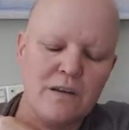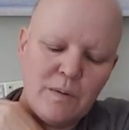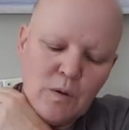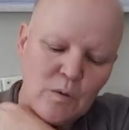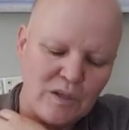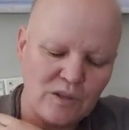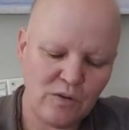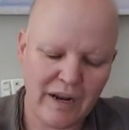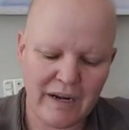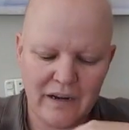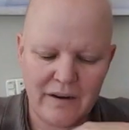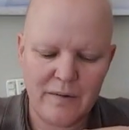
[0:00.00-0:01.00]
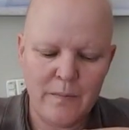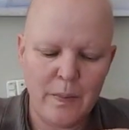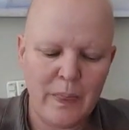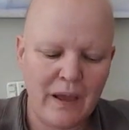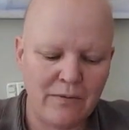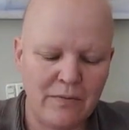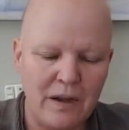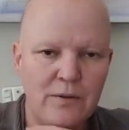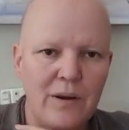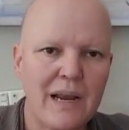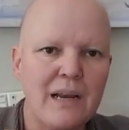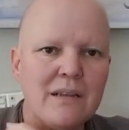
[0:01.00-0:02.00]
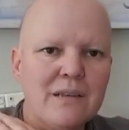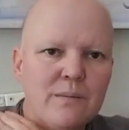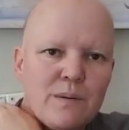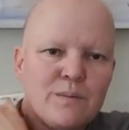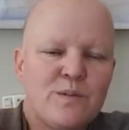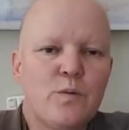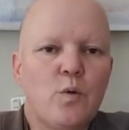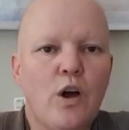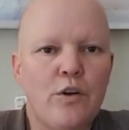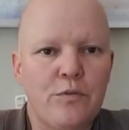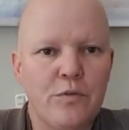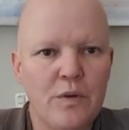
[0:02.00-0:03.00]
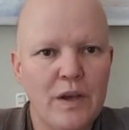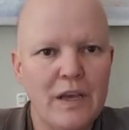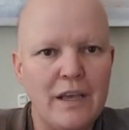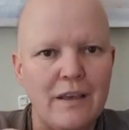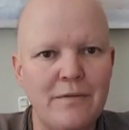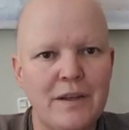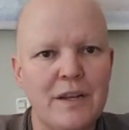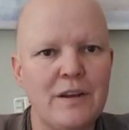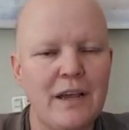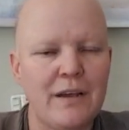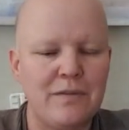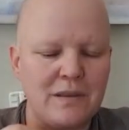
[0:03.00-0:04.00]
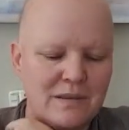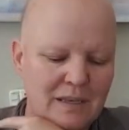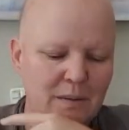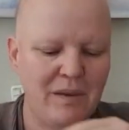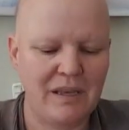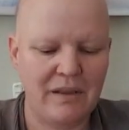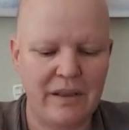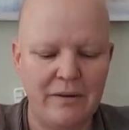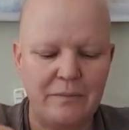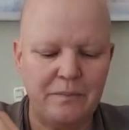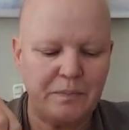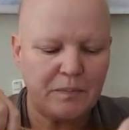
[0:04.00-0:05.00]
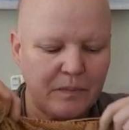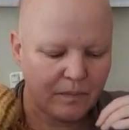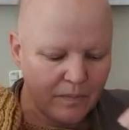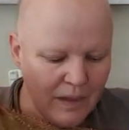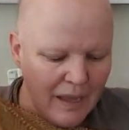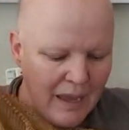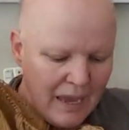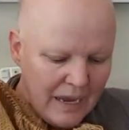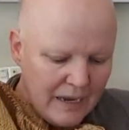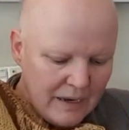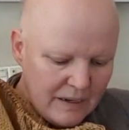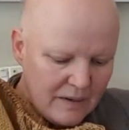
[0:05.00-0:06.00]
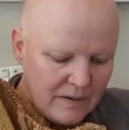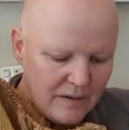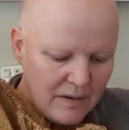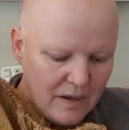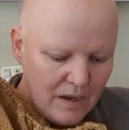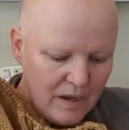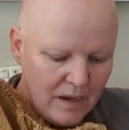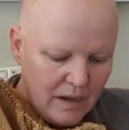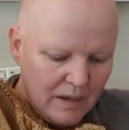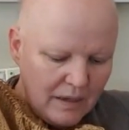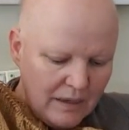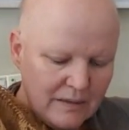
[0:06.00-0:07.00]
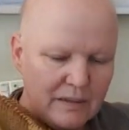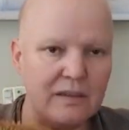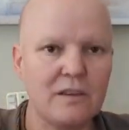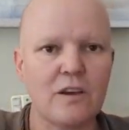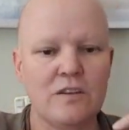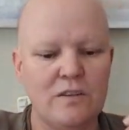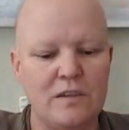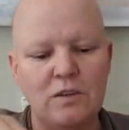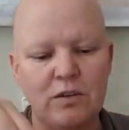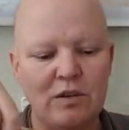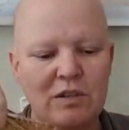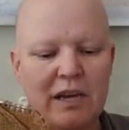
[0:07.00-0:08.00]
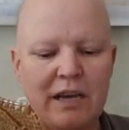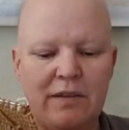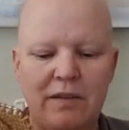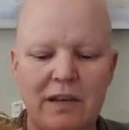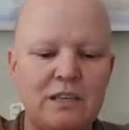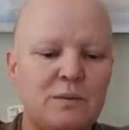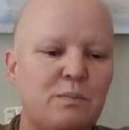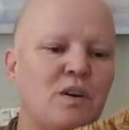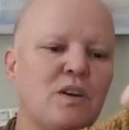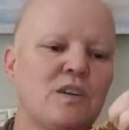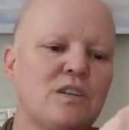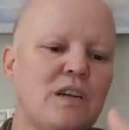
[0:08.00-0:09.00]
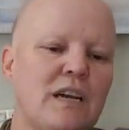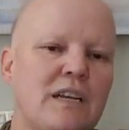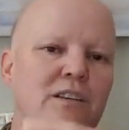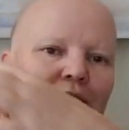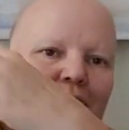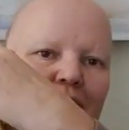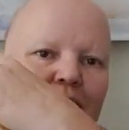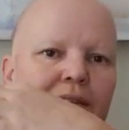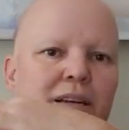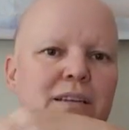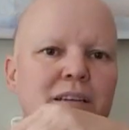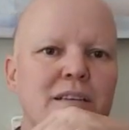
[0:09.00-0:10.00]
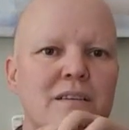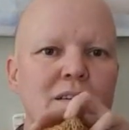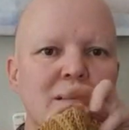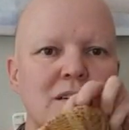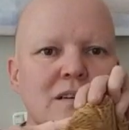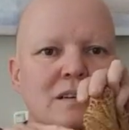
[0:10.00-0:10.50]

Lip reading: that because it's raglan, I find raglan sometimes fall off if I don't have the seaming there. And yes, it's got, you take this part and you just knit it,